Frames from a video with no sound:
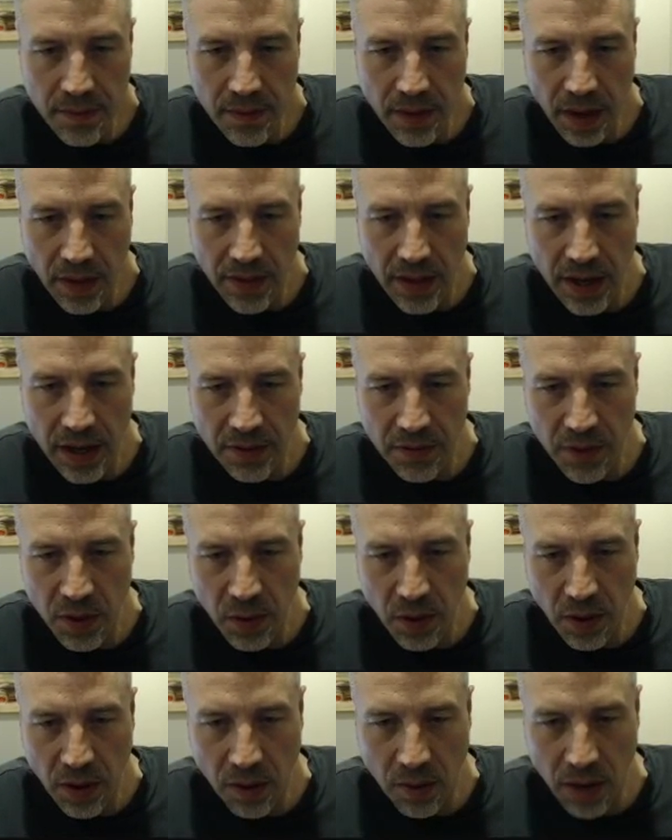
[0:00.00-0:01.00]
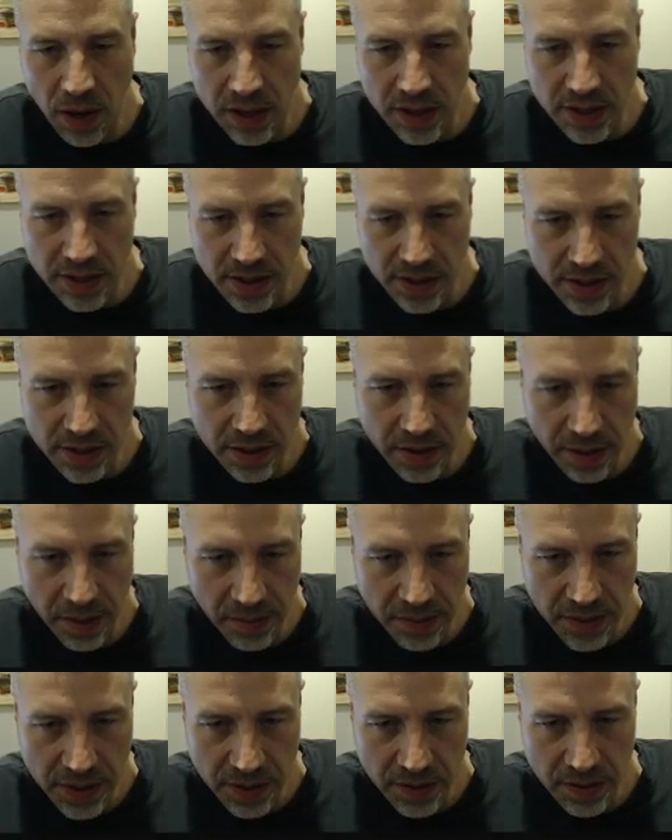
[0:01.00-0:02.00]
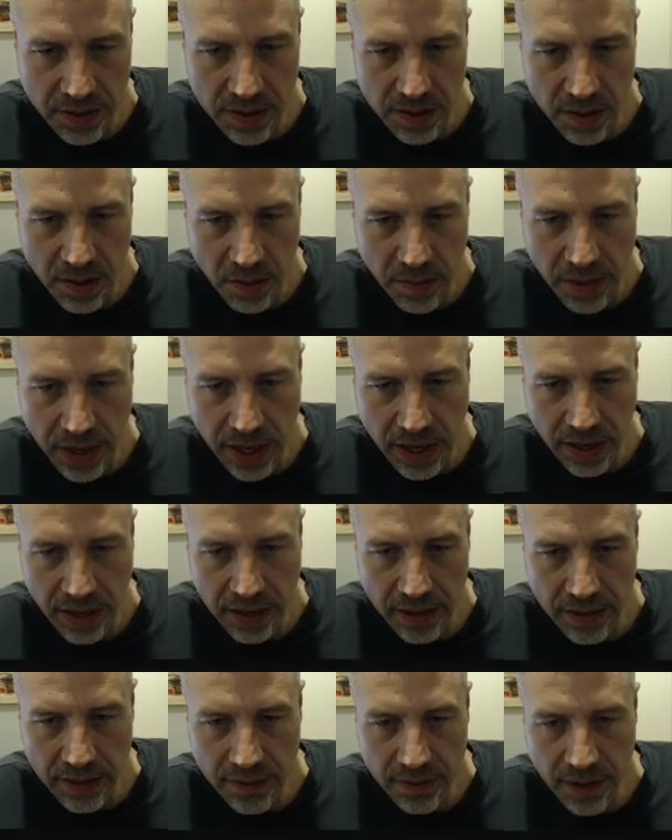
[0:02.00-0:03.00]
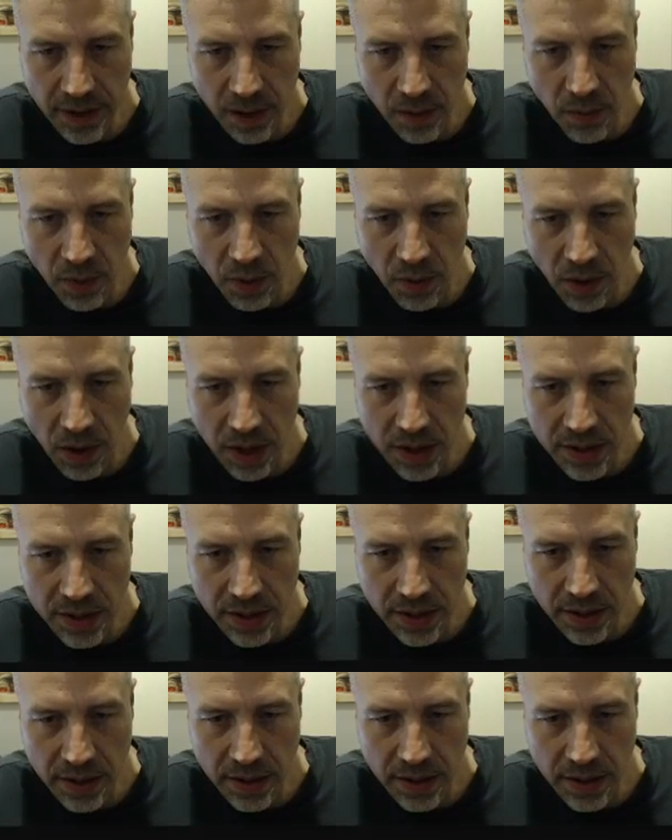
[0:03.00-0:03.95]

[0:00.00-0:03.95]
And then if you want to watch this stream too, just go back and rewatch it.